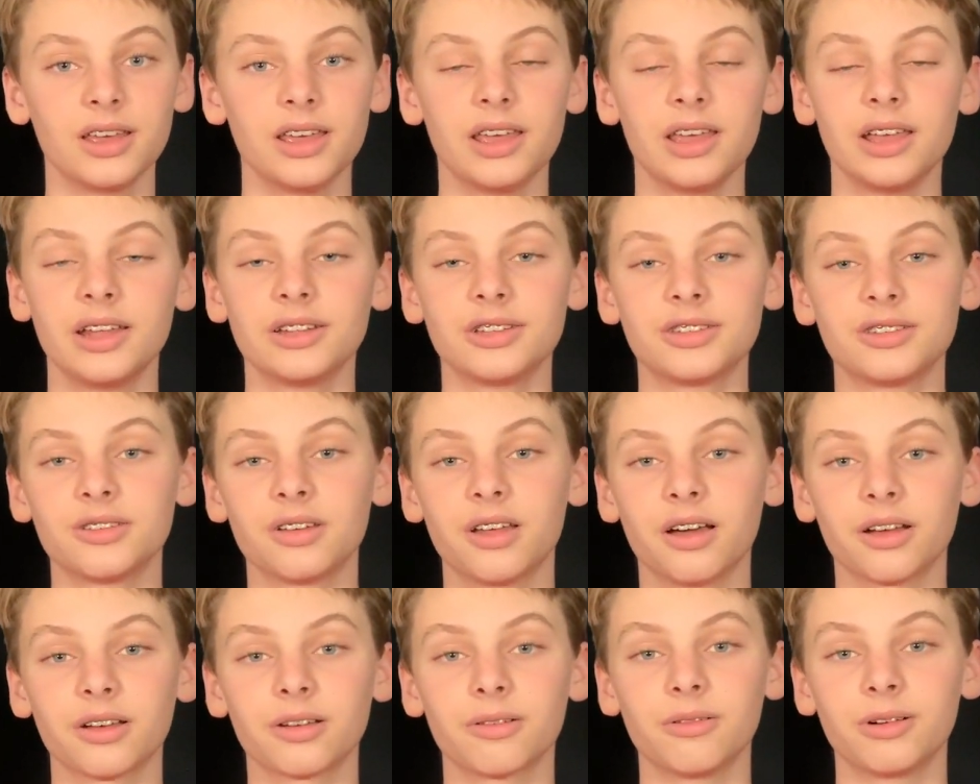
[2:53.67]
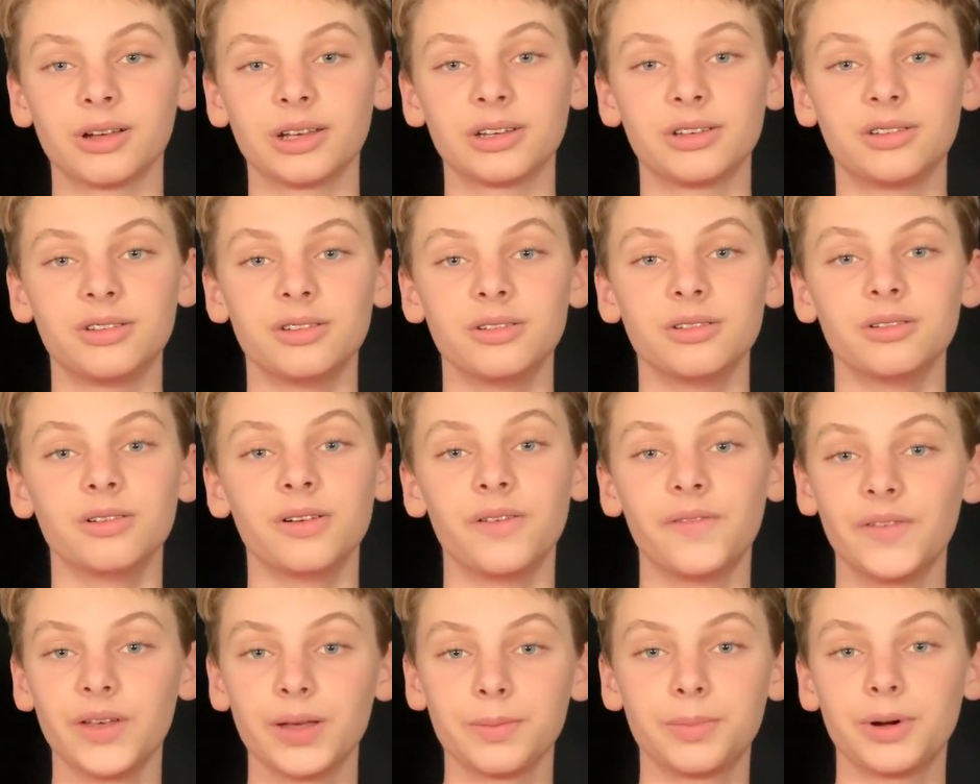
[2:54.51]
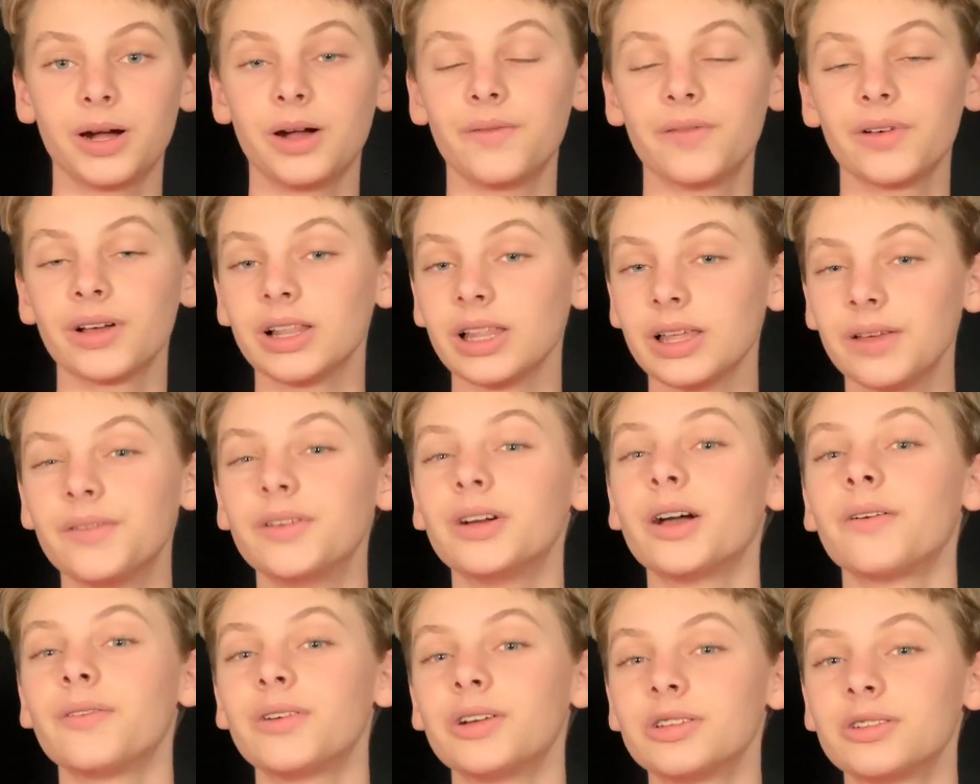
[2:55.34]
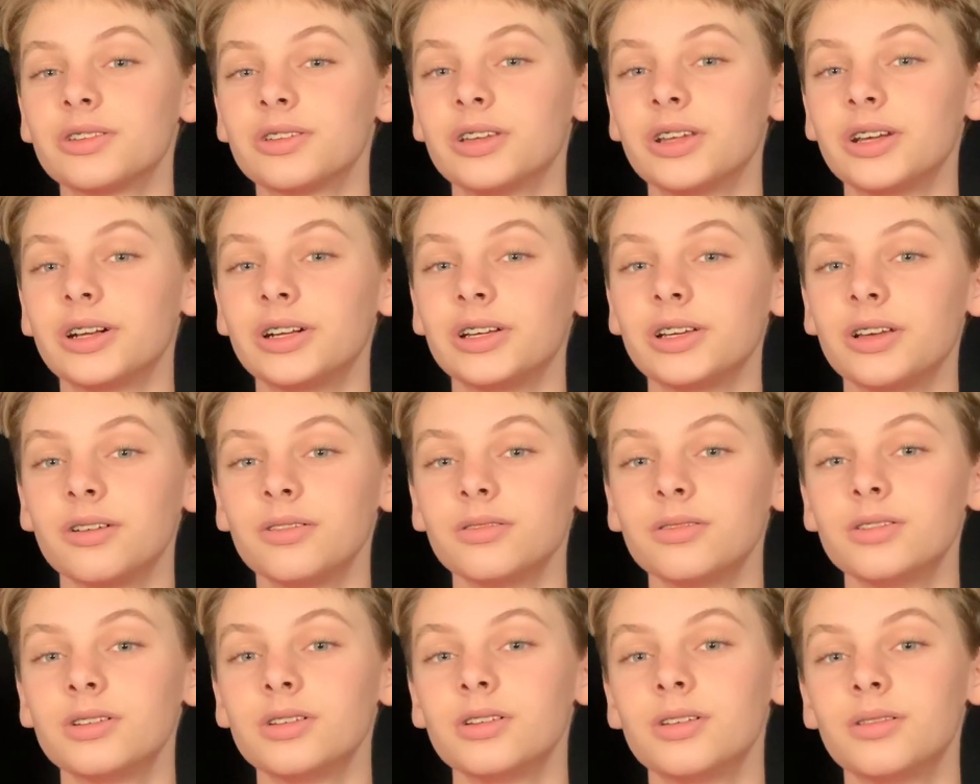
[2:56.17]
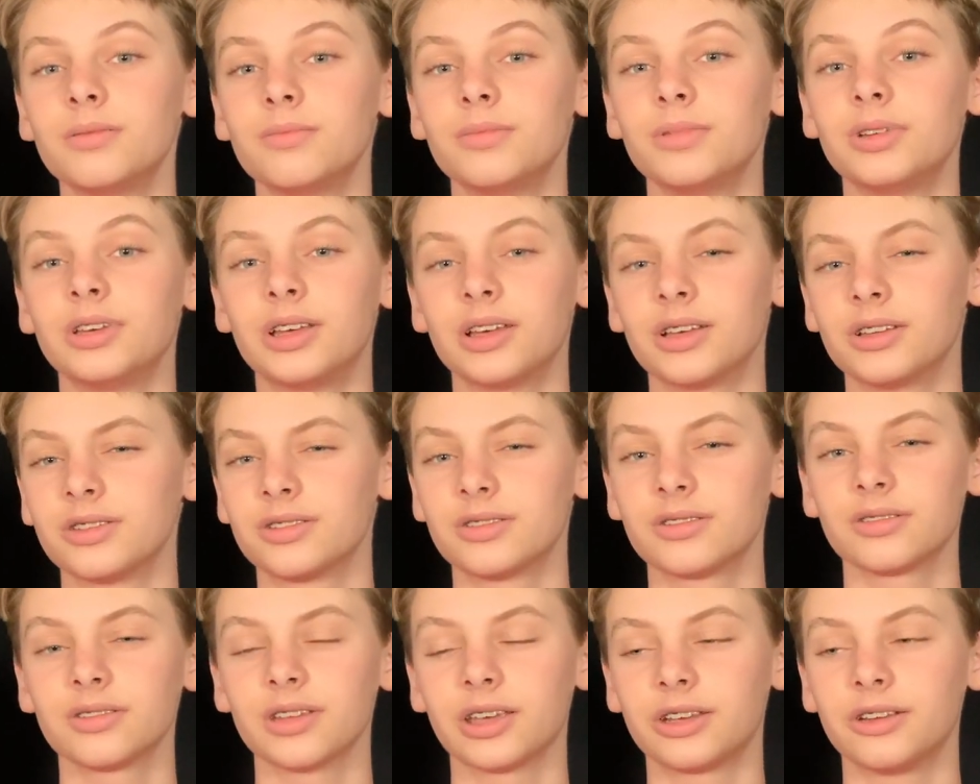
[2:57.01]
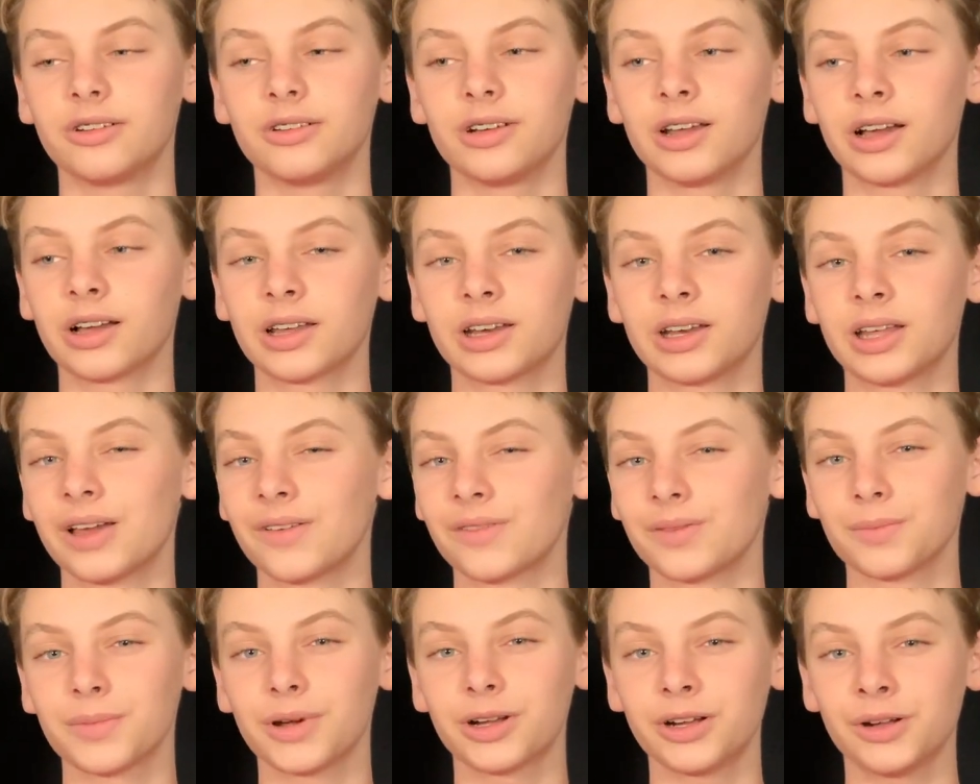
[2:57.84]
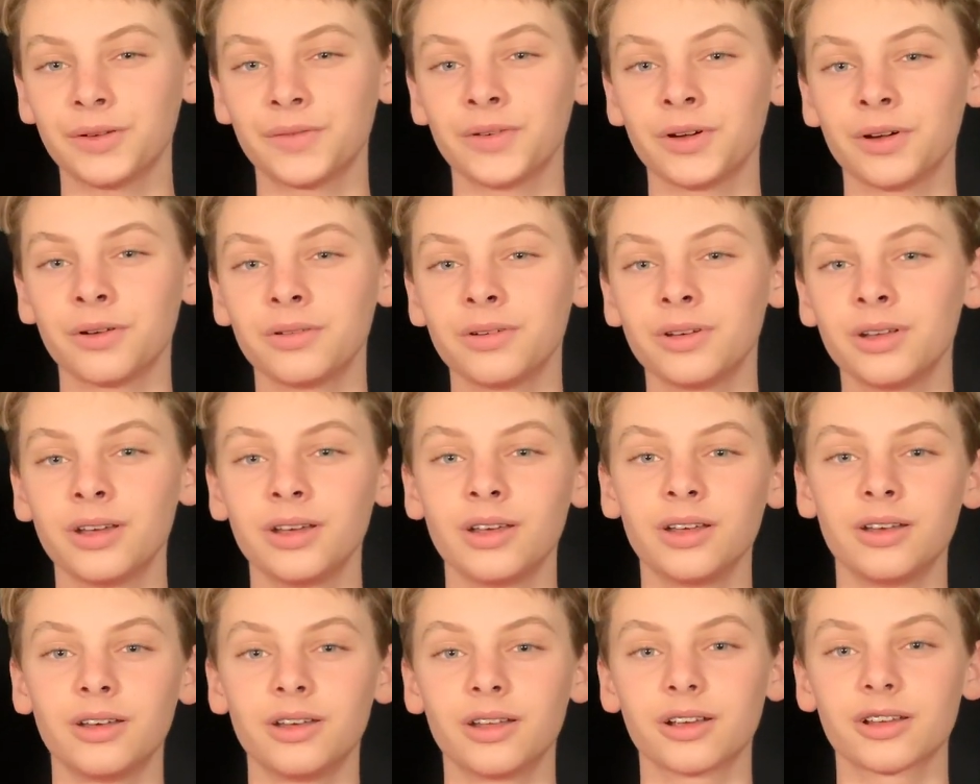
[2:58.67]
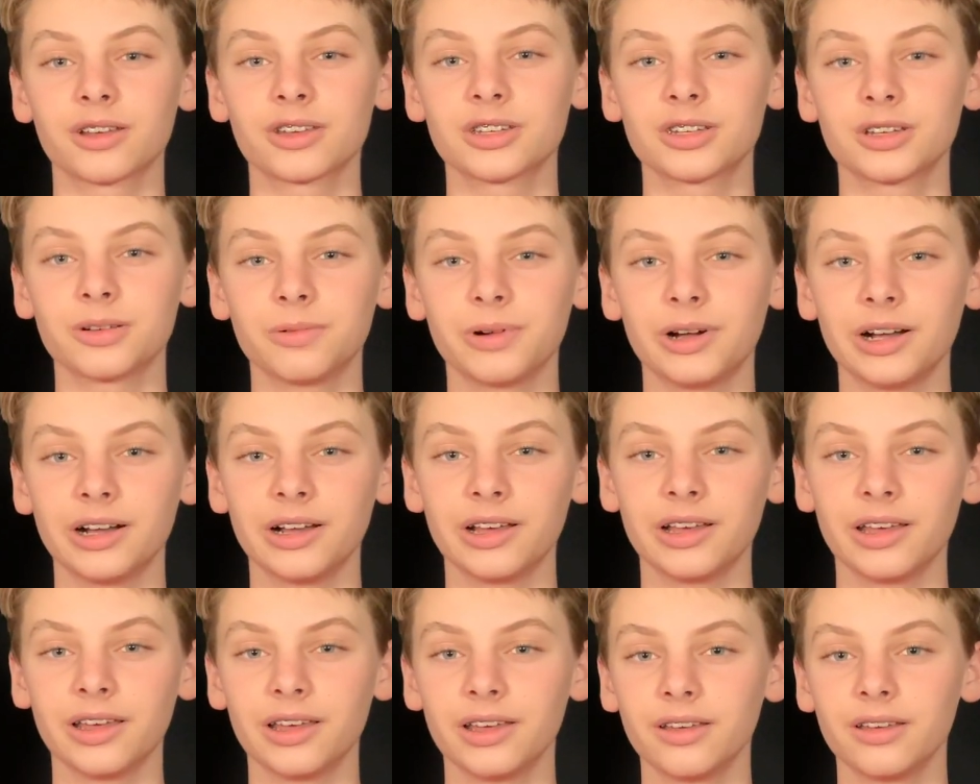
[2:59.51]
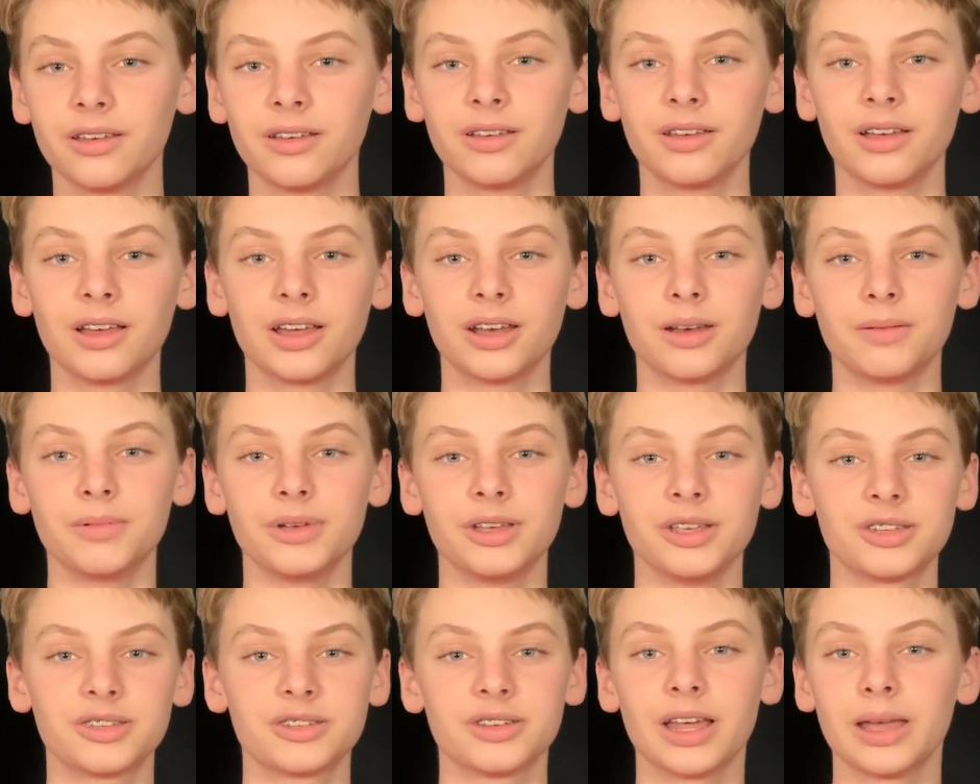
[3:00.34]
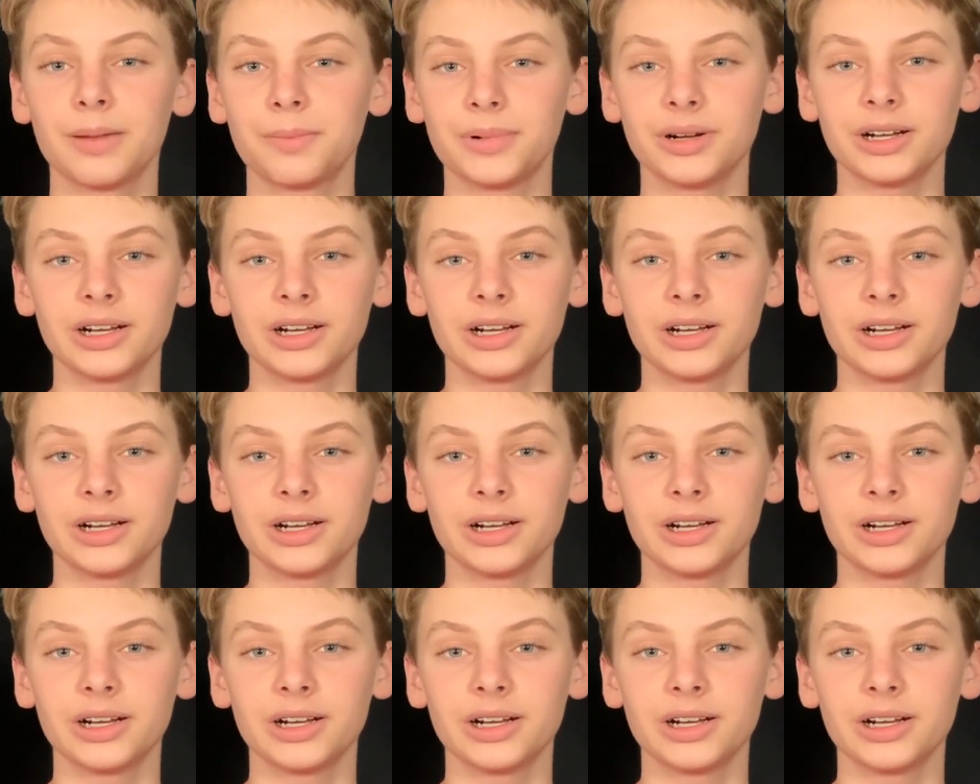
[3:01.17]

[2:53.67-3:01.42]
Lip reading: it's not going to fit perfectly for every scenario, because like you're not going to have a microphone next to where a enemy sniper